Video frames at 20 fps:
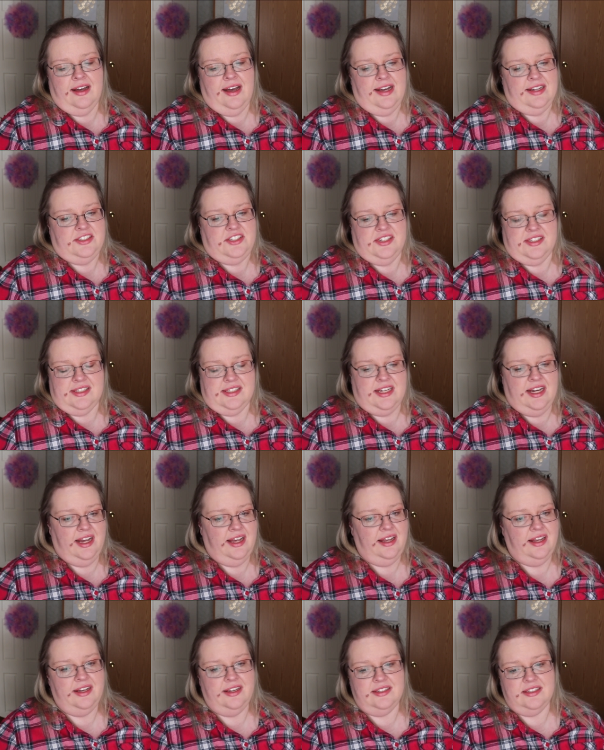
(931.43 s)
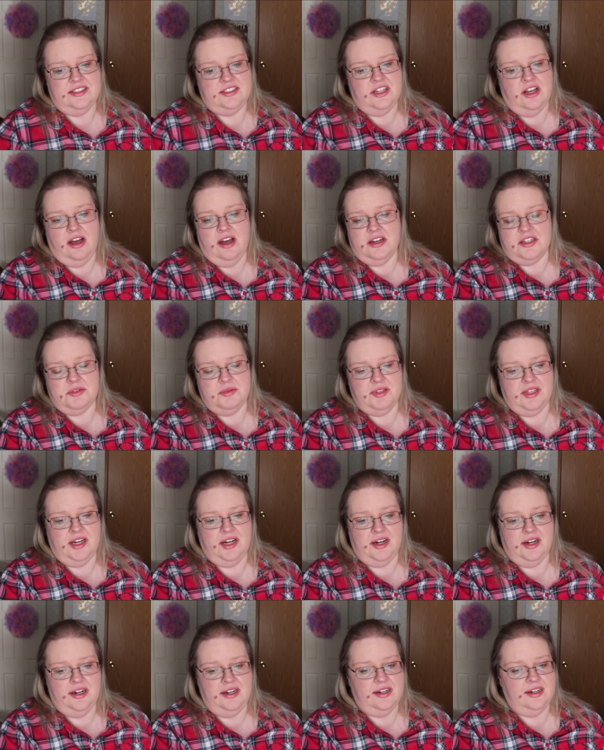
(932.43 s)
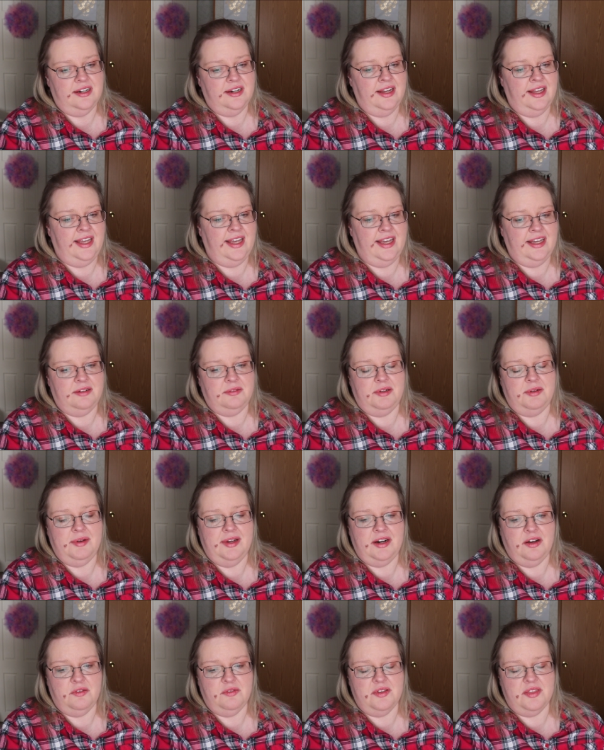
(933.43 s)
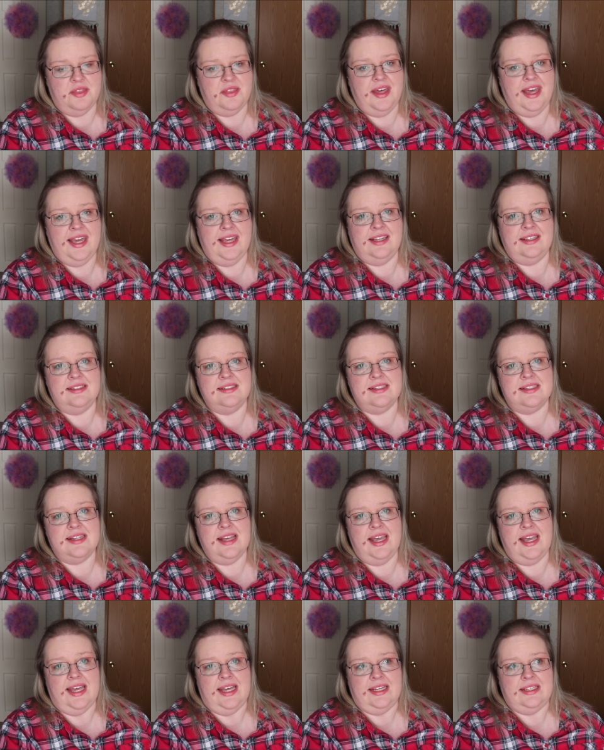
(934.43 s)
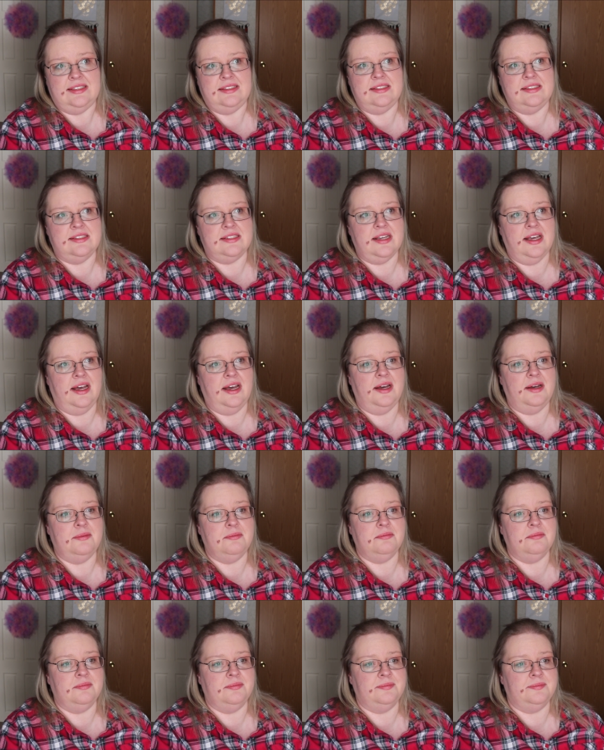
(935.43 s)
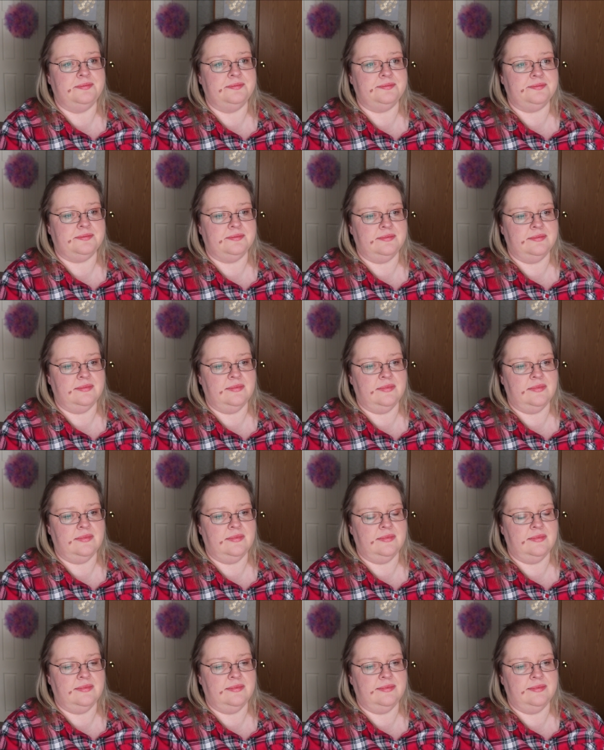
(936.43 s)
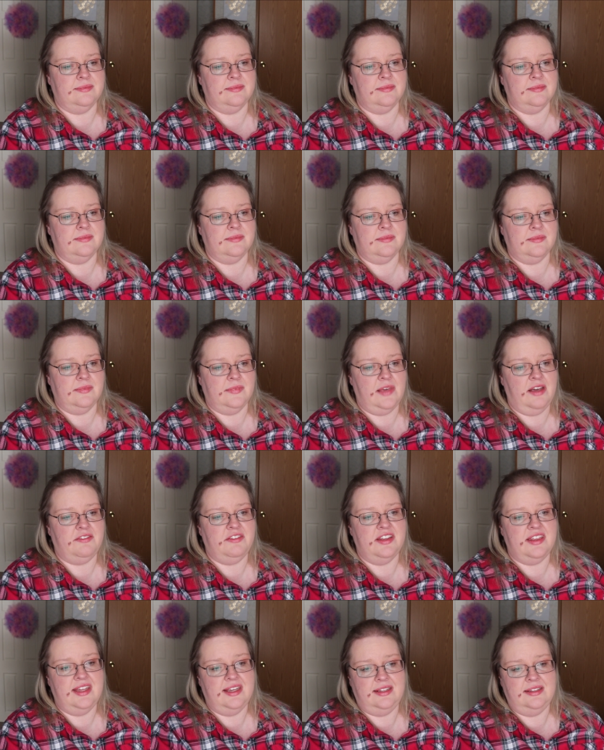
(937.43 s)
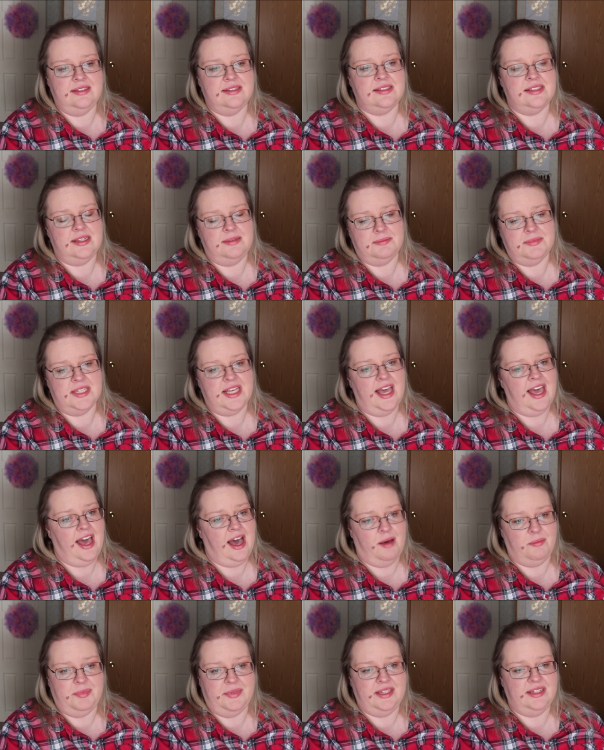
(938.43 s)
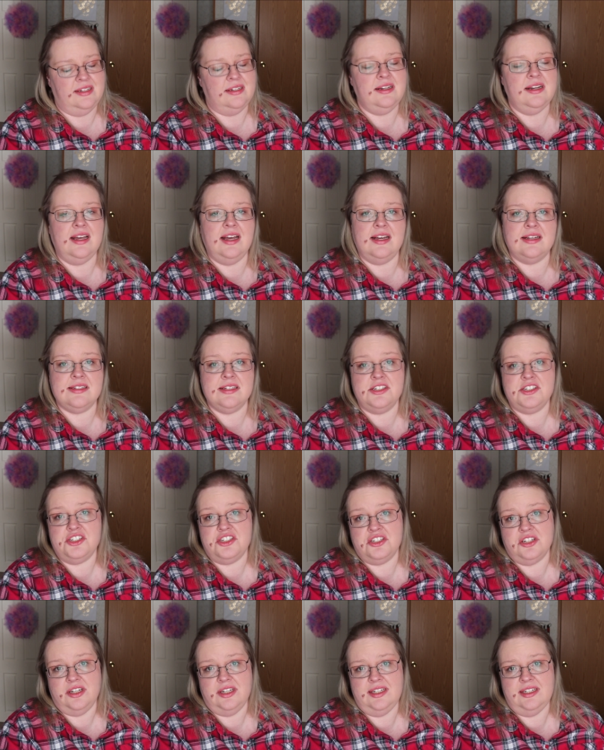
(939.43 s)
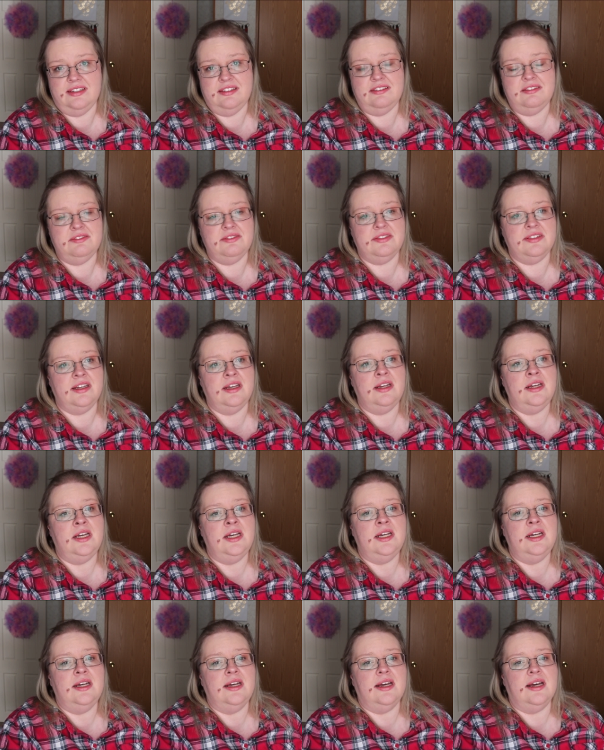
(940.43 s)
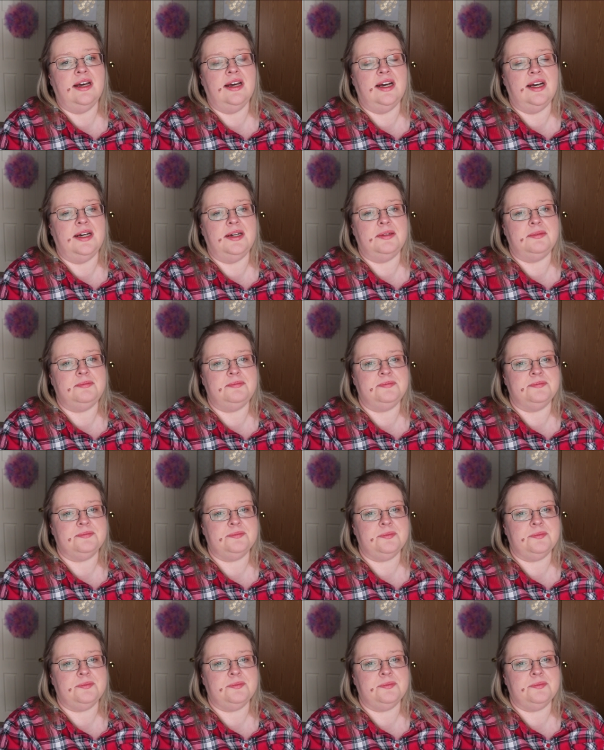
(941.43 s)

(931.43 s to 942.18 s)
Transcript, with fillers: I just talked with her and we went over things and um, everything seemed to happen as it should have. Um,